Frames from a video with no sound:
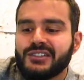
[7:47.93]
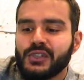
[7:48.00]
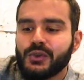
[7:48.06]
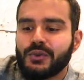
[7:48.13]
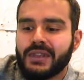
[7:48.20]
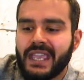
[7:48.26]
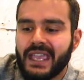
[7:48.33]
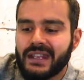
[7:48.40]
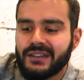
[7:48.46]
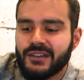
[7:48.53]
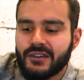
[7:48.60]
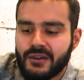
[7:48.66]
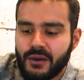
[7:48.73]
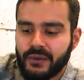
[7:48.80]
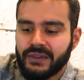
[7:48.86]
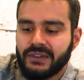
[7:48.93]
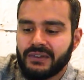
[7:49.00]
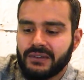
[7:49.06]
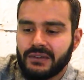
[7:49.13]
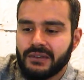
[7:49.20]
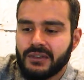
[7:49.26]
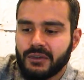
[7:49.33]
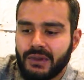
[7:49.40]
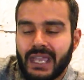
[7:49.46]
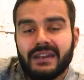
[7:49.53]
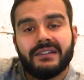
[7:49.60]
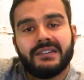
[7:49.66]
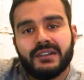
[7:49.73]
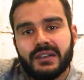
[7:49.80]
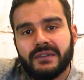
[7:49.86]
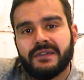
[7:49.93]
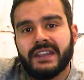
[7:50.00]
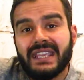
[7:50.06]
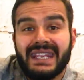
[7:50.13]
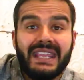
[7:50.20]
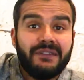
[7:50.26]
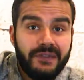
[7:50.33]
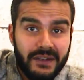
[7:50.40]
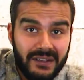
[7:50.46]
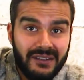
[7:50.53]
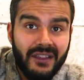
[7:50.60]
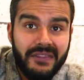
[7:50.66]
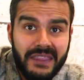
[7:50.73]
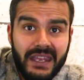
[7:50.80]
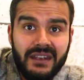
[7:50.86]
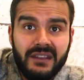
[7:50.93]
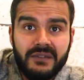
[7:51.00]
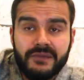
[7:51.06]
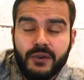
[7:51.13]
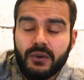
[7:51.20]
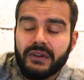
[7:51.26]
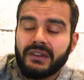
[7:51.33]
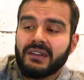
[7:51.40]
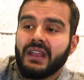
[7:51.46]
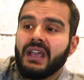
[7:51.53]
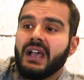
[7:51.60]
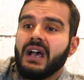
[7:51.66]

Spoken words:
you get a certificate, if it is authentic, of course,